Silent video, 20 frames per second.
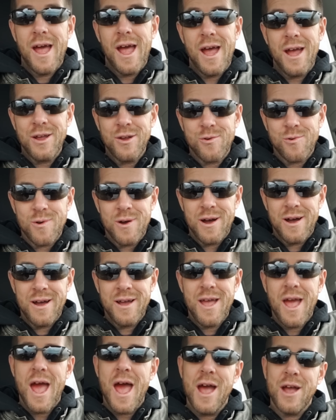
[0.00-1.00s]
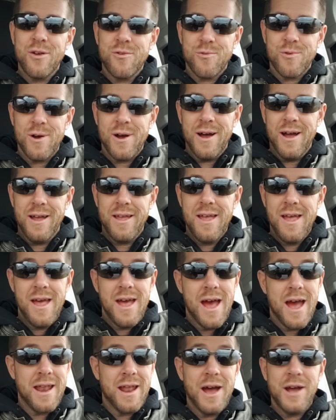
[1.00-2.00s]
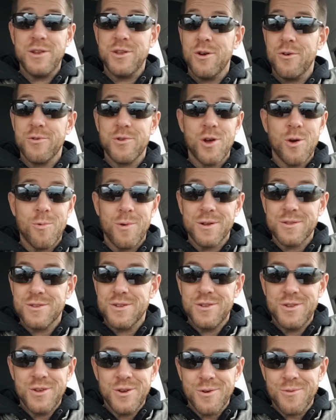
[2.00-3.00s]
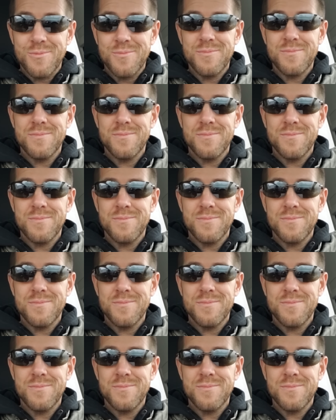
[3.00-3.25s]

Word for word: and cry and cry, and I don't know what to do.